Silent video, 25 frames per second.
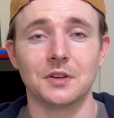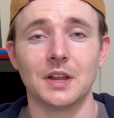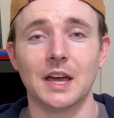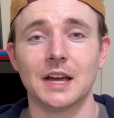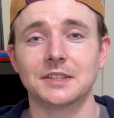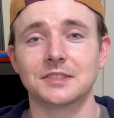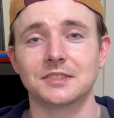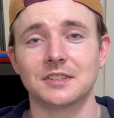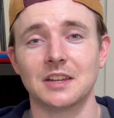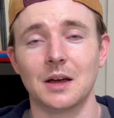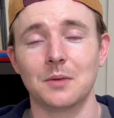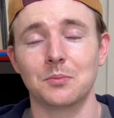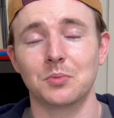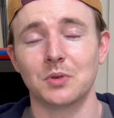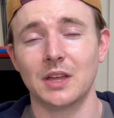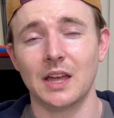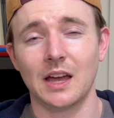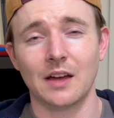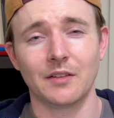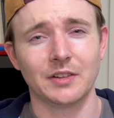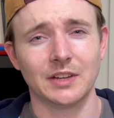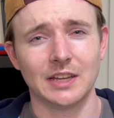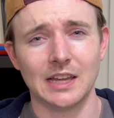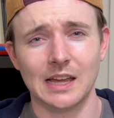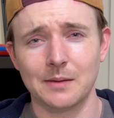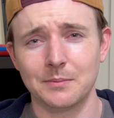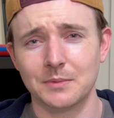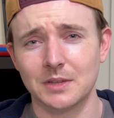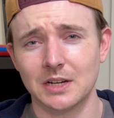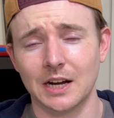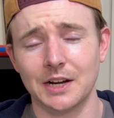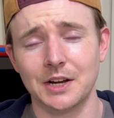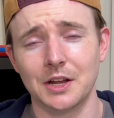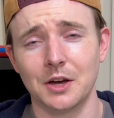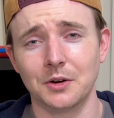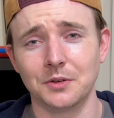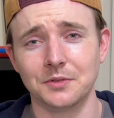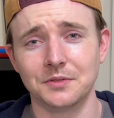next up, we have a game that
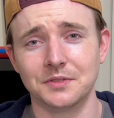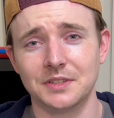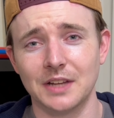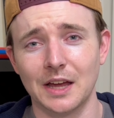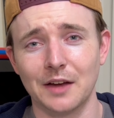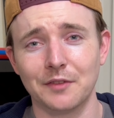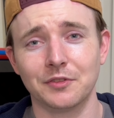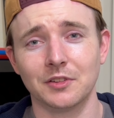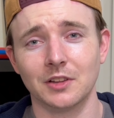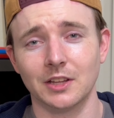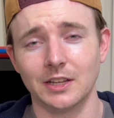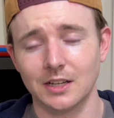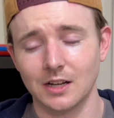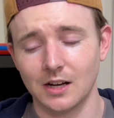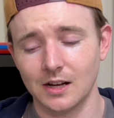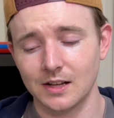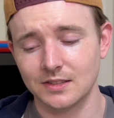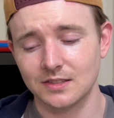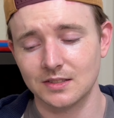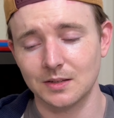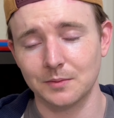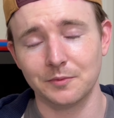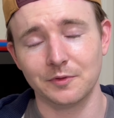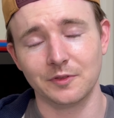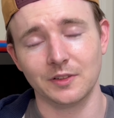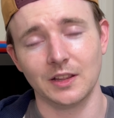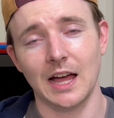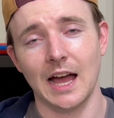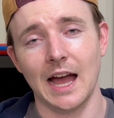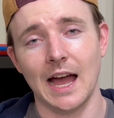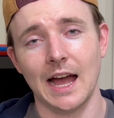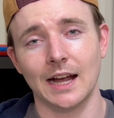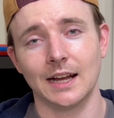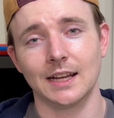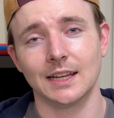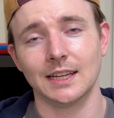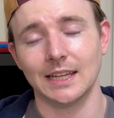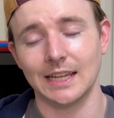I know definitely got some
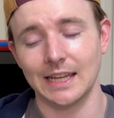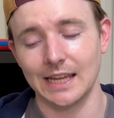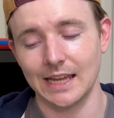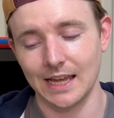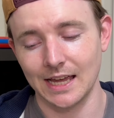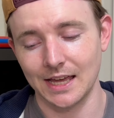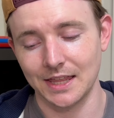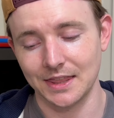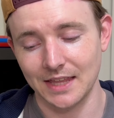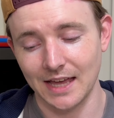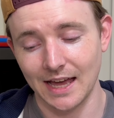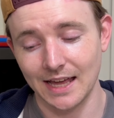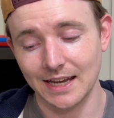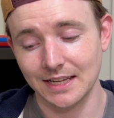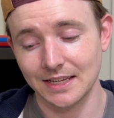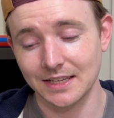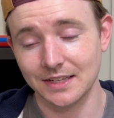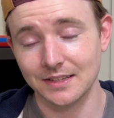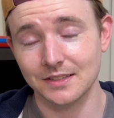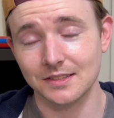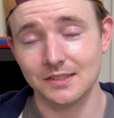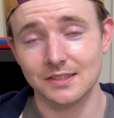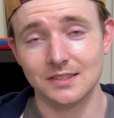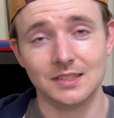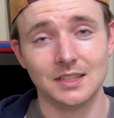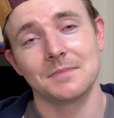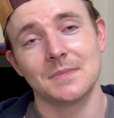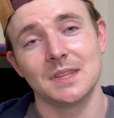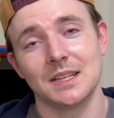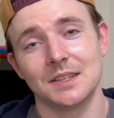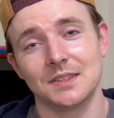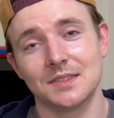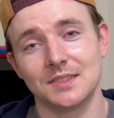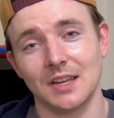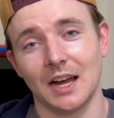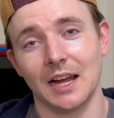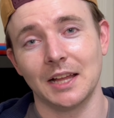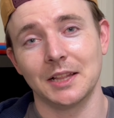flack, and that is
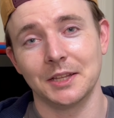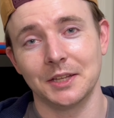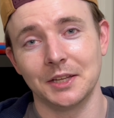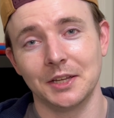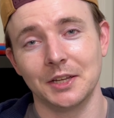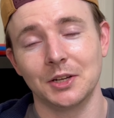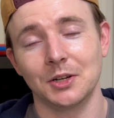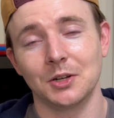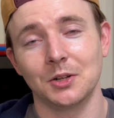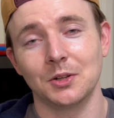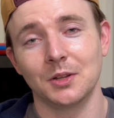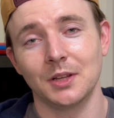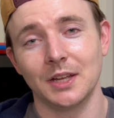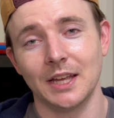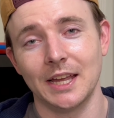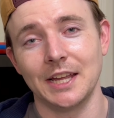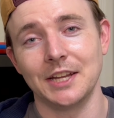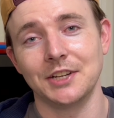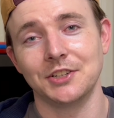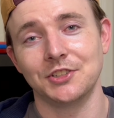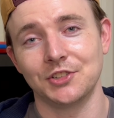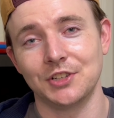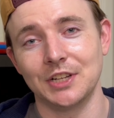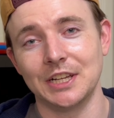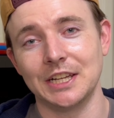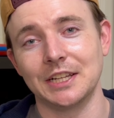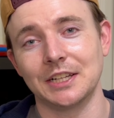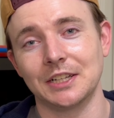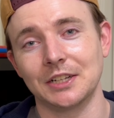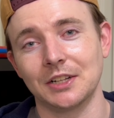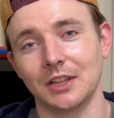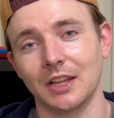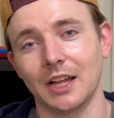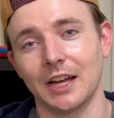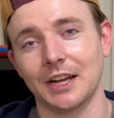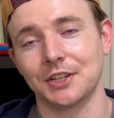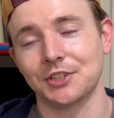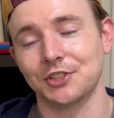Silent Hill HD
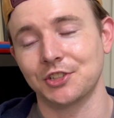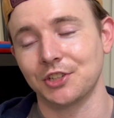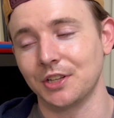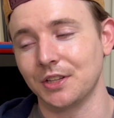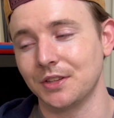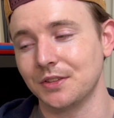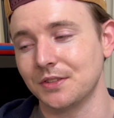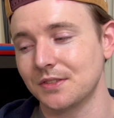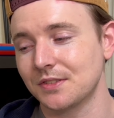Collection.